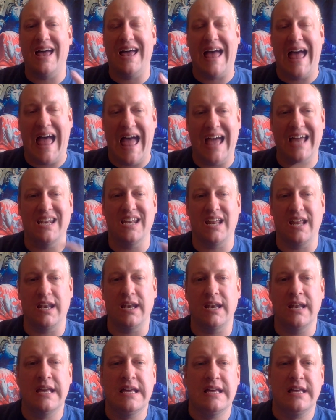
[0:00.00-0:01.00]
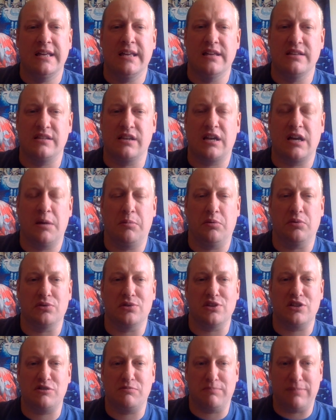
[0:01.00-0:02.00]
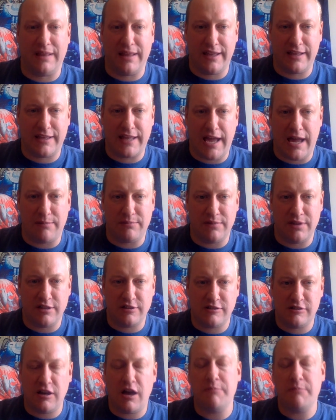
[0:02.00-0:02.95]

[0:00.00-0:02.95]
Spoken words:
add in is a couple of display cabinets.